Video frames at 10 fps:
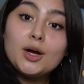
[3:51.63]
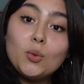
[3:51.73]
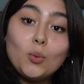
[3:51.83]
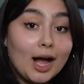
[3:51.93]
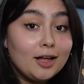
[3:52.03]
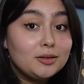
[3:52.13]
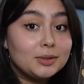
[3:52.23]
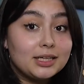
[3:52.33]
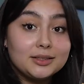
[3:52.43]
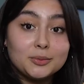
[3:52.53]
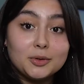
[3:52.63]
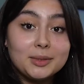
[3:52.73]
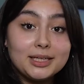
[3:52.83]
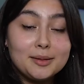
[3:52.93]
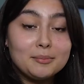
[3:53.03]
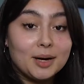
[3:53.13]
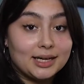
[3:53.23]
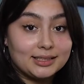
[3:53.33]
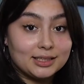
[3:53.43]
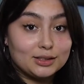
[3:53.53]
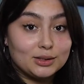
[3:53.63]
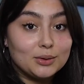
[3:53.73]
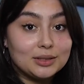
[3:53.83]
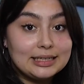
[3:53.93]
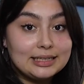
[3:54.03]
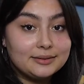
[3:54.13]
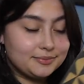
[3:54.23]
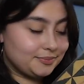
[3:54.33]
Wild-Blooded Woman by Dick Laurie,